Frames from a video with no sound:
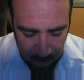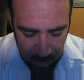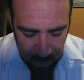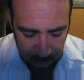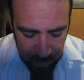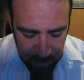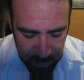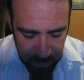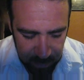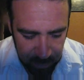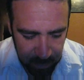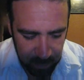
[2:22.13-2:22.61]

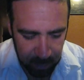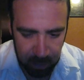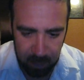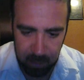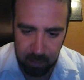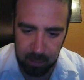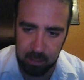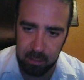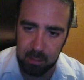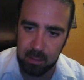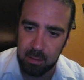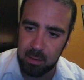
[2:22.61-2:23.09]
you
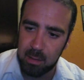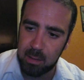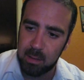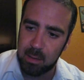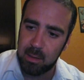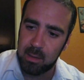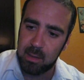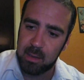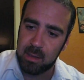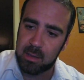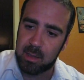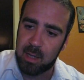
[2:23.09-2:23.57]
can
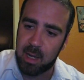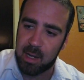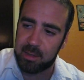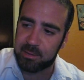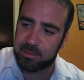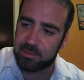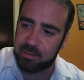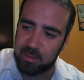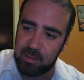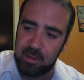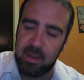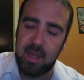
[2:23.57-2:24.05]
kind
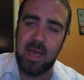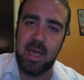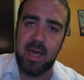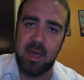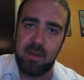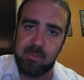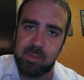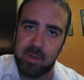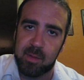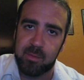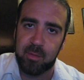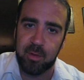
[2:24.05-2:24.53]
of turn the
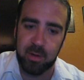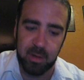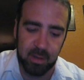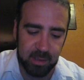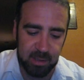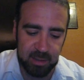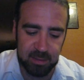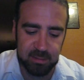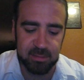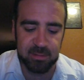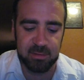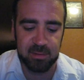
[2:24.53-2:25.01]
amp up where it
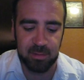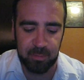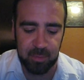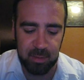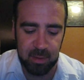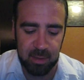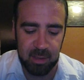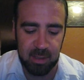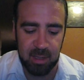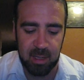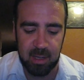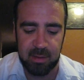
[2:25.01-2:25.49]
needs to
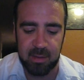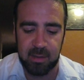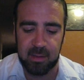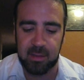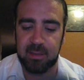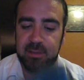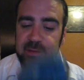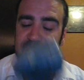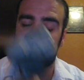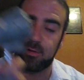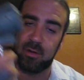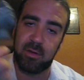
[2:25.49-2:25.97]
be and then
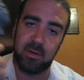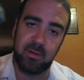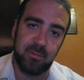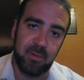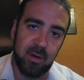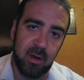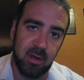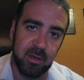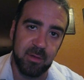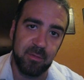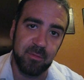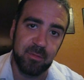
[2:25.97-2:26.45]
control the
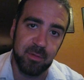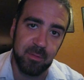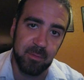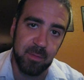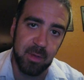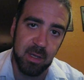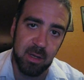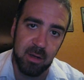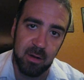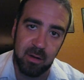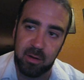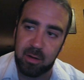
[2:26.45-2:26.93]
volume from
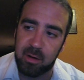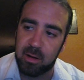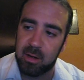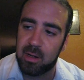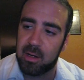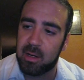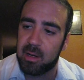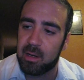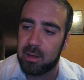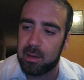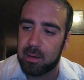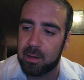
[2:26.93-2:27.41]
here.
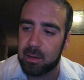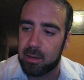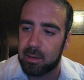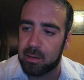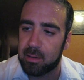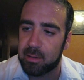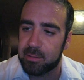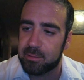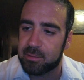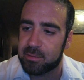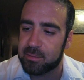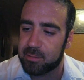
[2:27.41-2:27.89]

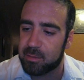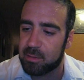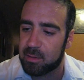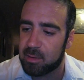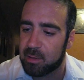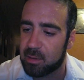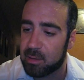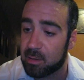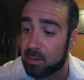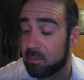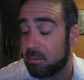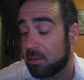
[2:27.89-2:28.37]

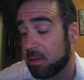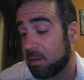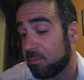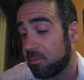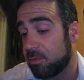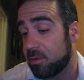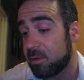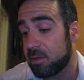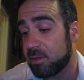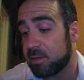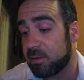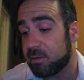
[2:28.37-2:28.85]
And it
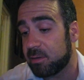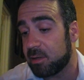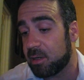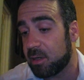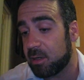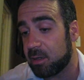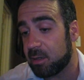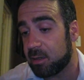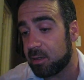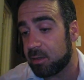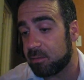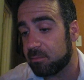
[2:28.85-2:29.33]
really
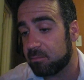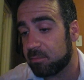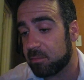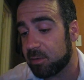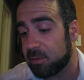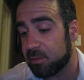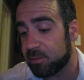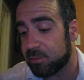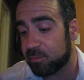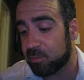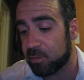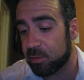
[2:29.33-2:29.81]

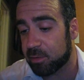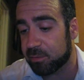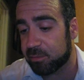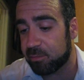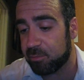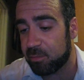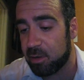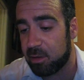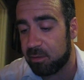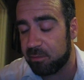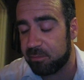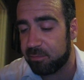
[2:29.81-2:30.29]
has worked
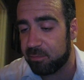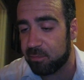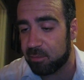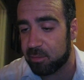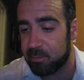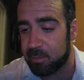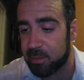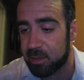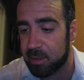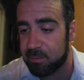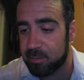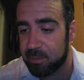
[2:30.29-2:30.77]
well for
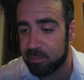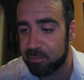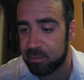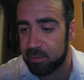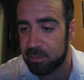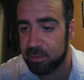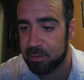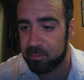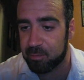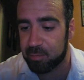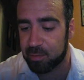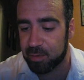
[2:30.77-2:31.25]
me. I've been
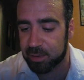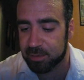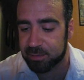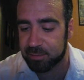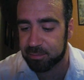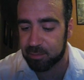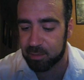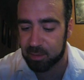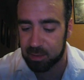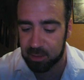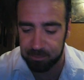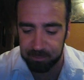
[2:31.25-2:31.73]
really
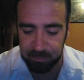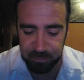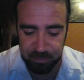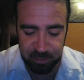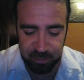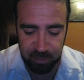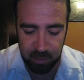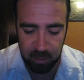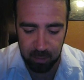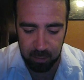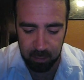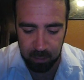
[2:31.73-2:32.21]
impressed with it.
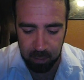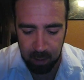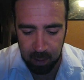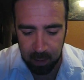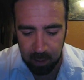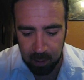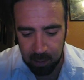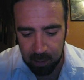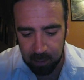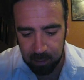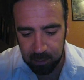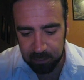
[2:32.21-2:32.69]
So
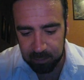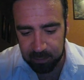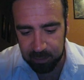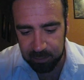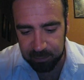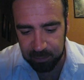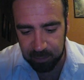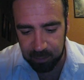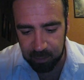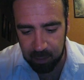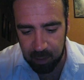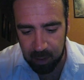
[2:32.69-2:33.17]

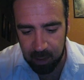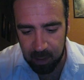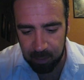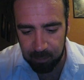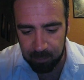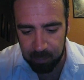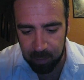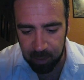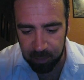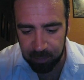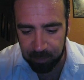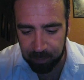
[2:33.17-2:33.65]
these are
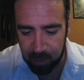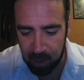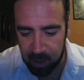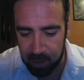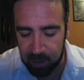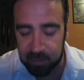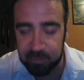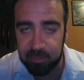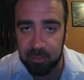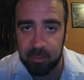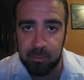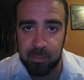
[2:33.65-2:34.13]
both
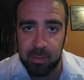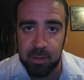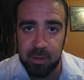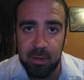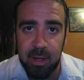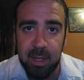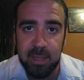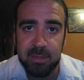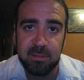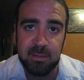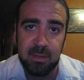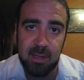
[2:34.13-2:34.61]
products from
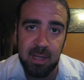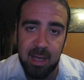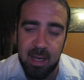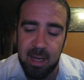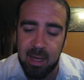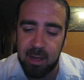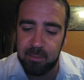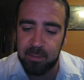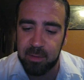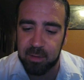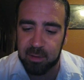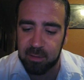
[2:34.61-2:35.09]

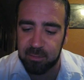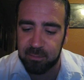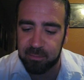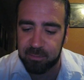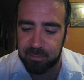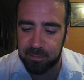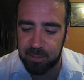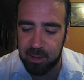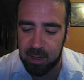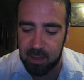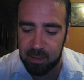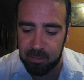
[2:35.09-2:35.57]
BluexLab. You can
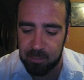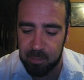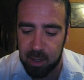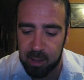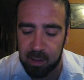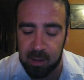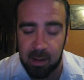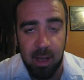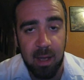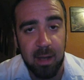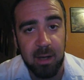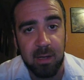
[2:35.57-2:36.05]
find them
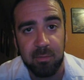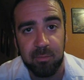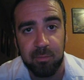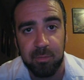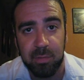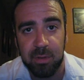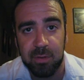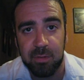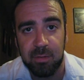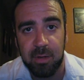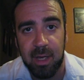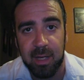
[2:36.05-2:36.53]
online at
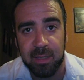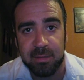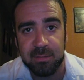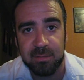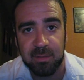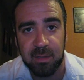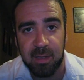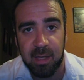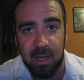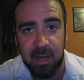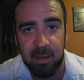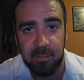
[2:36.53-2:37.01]

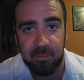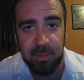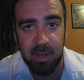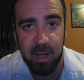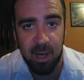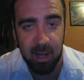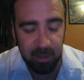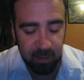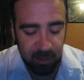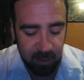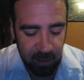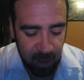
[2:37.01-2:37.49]

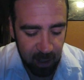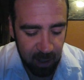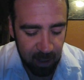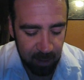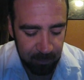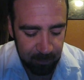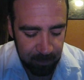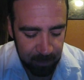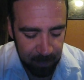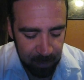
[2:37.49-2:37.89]
BluexLab.com.